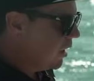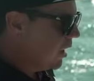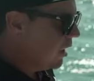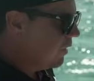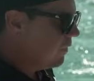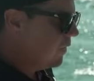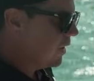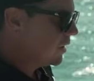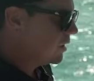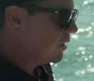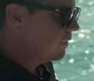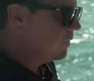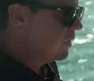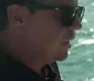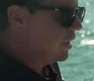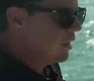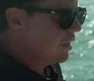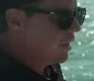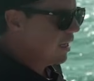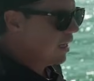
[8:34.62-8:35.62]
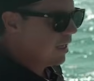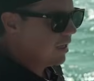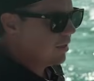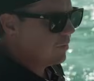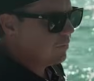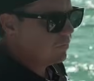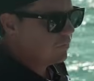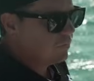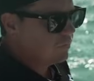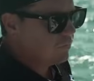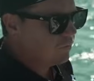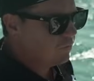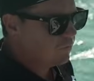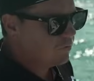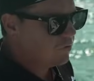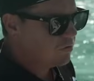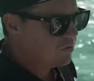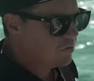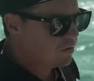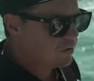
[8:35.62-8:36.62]
Effectively
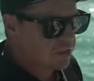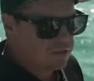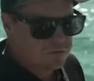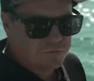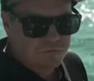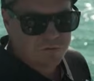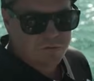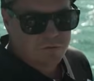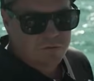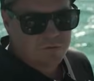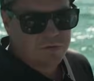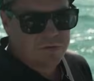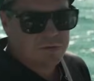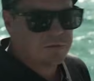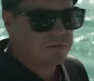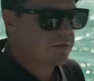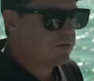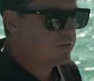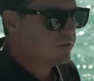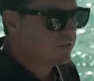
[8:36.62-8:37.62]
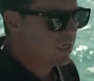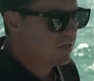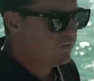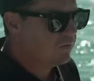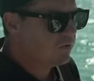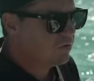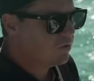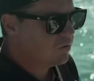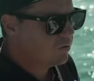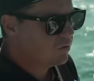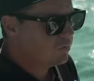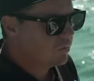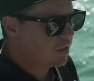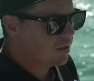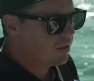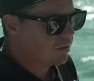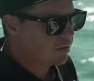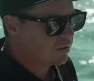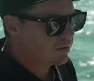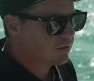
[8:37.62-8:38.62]
using less fuel and saving you
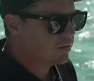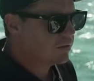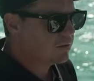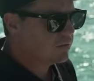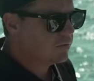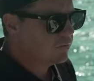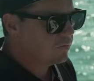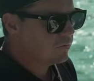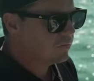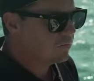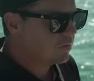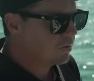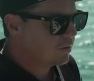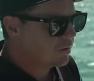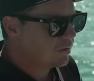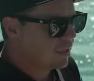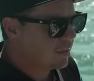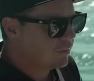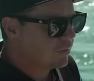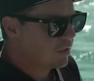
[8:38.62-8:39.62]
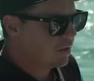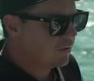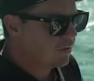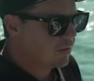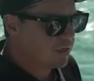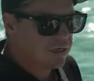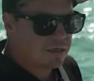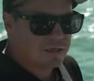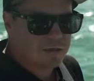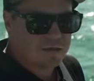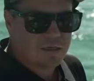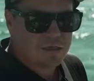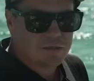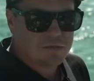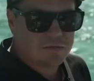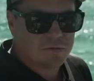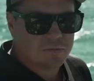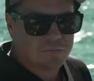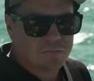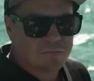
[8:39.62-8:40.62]
money to keep going out the next
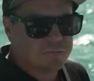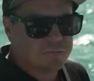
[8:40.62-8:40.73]
time.